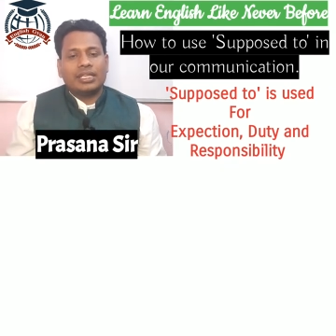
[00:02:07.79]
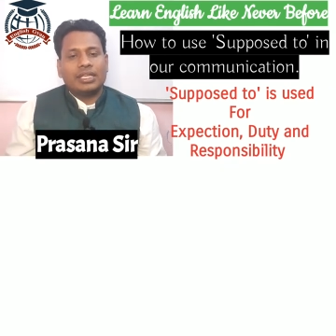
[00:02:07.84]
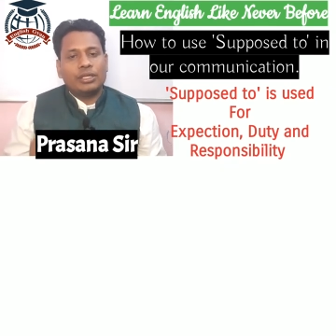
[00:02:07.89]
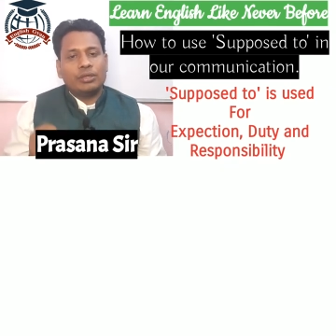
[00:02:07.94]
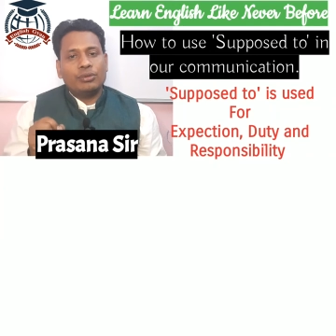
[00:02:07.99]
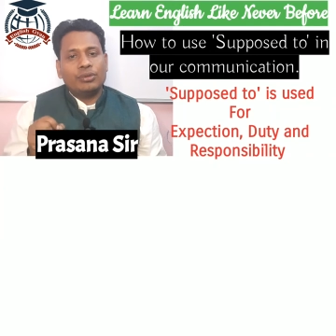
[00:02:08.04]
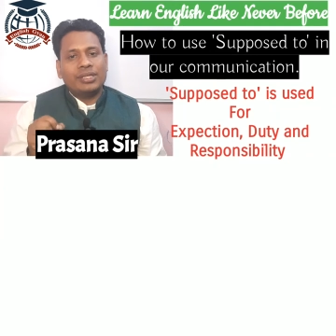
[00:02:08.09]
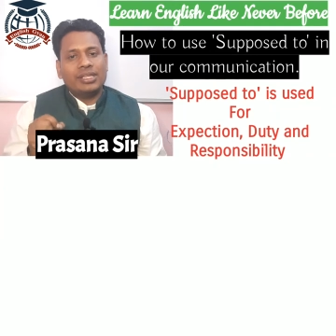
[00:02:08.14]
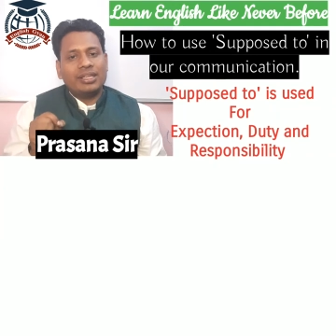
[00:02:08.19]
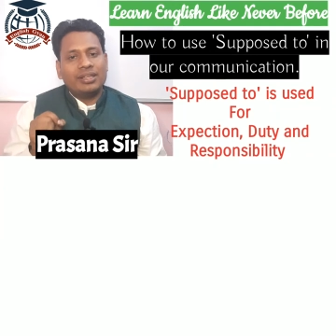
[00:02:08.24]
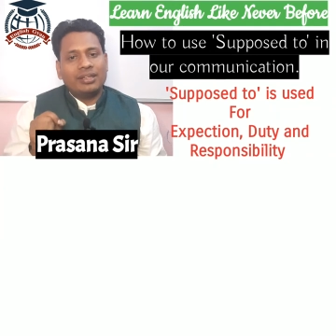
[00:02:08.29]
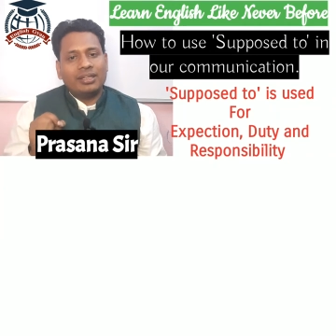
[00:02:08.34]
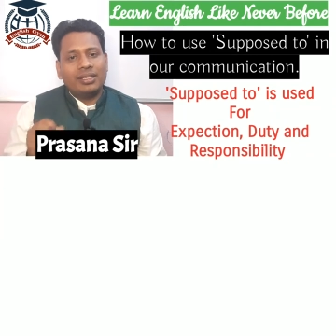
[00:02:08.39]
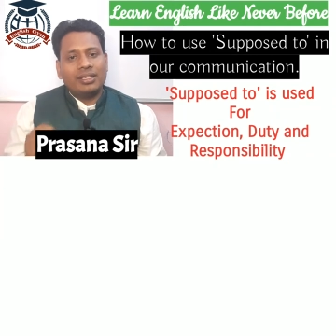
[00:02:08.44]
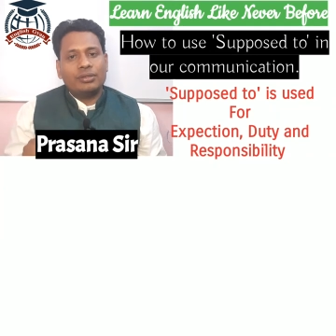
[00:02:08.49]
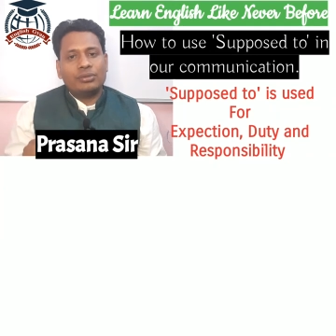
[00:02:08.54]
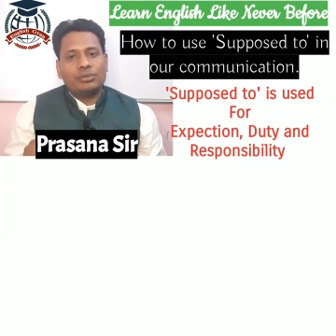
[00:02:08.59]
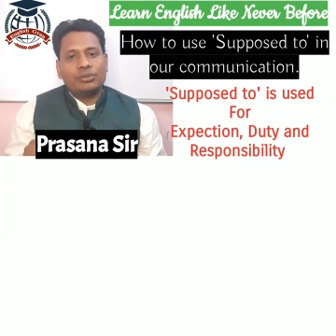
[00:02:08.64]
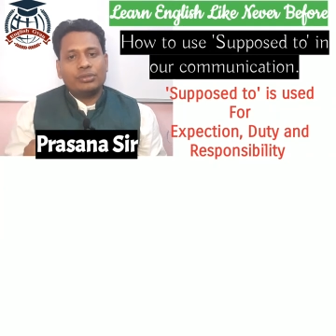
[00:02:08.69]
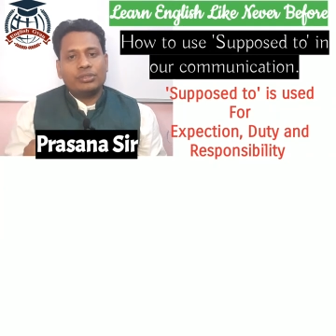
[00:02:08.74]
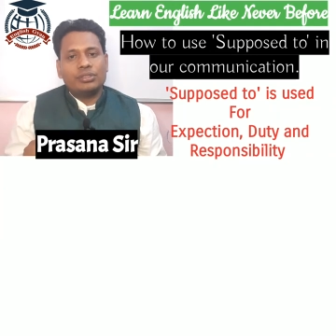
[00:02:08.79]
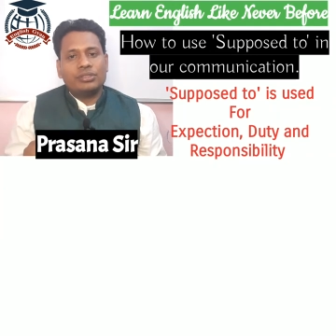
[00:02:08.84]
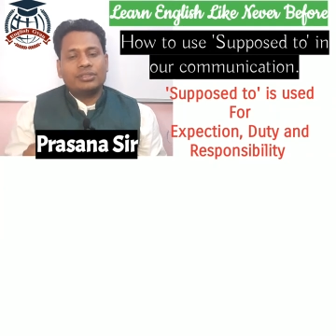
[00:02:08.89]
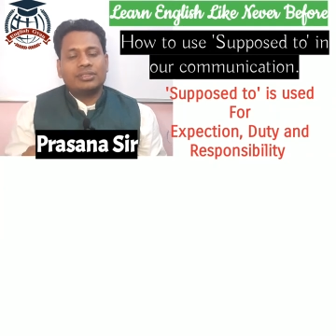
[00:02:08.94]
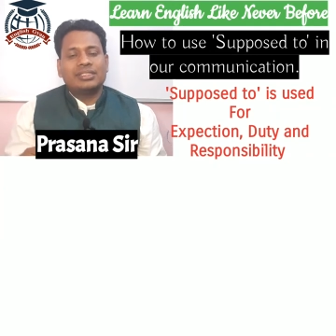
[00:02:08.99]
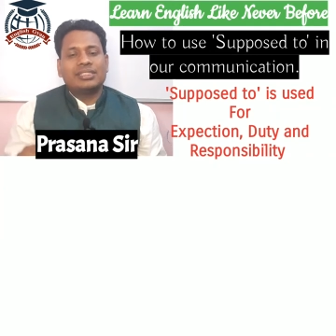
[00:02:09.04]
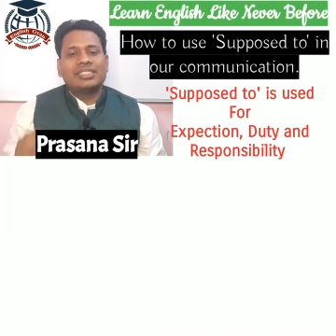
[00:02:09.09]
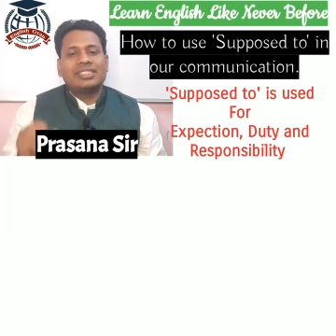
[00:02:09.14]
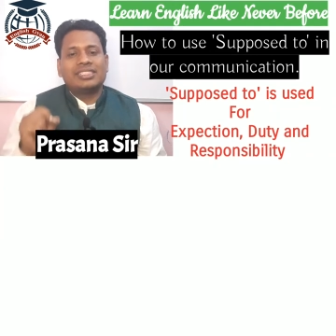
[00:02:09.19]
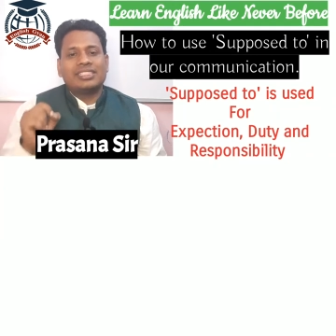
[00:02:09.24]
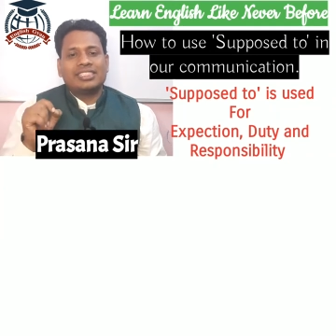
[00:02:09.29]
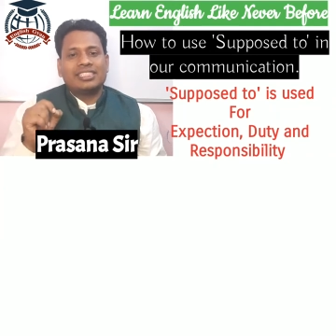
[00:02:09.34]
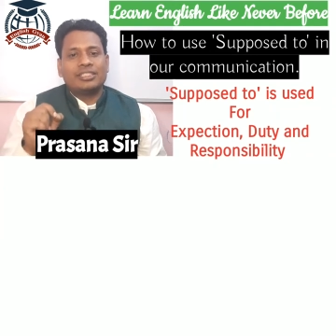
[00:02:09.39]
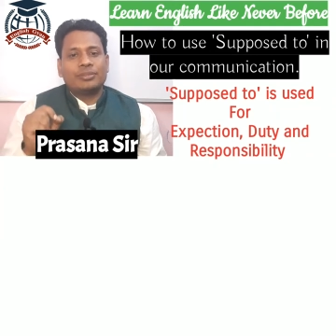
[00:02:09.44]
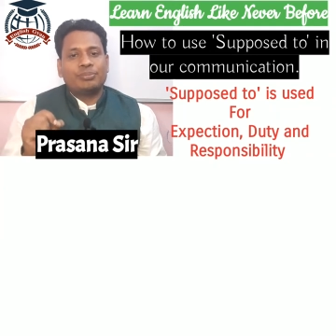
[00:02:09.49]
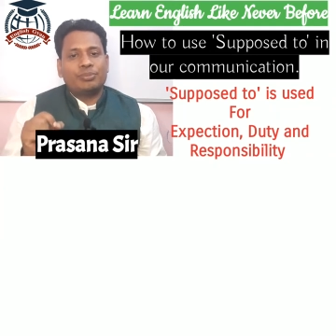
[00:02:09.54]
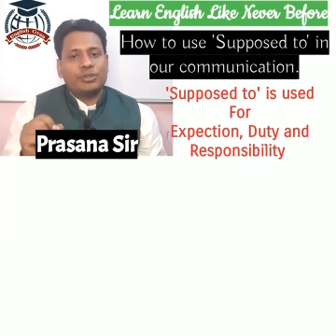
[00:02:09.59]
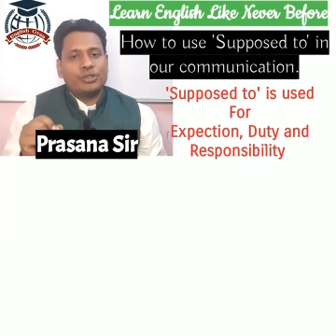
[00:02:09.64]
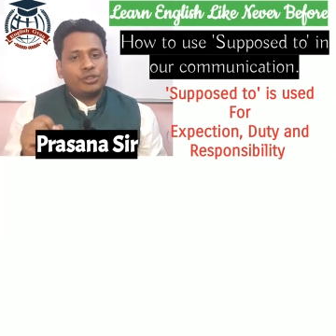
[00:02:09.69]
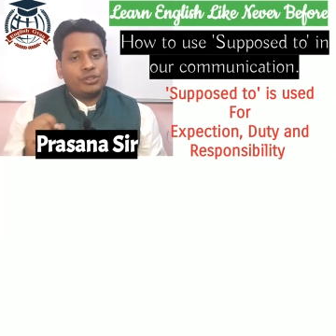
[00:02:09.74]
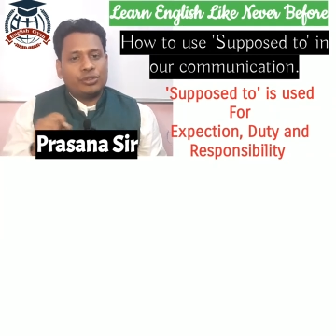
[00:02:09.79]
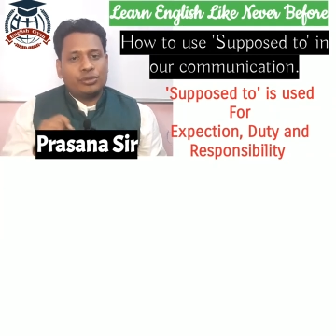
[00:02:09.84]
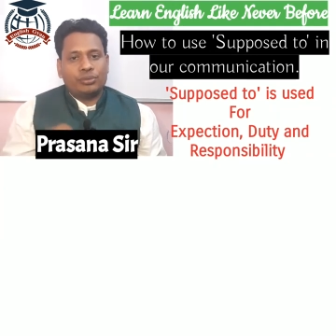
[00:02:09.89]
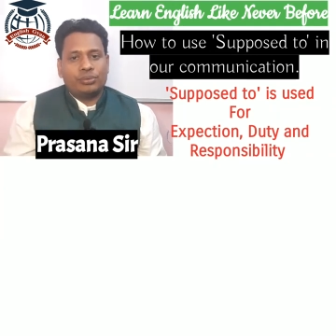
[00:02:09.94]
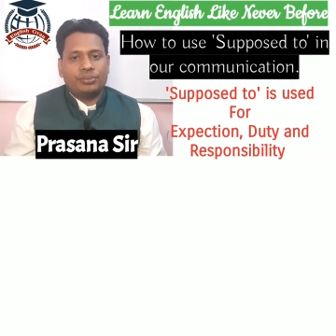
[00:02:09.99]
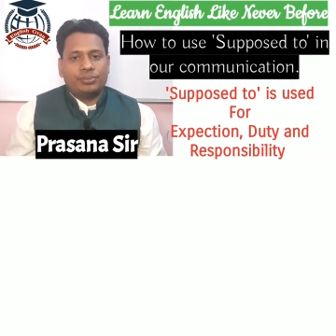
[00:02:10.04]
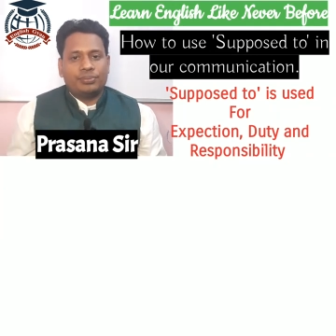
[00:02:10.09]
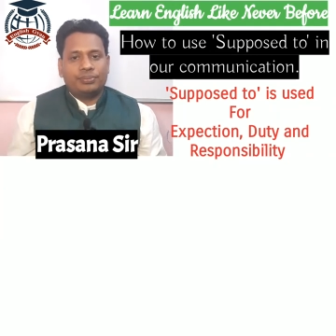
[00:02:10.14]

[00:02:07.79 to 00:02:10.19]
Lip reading: you can use supposed to.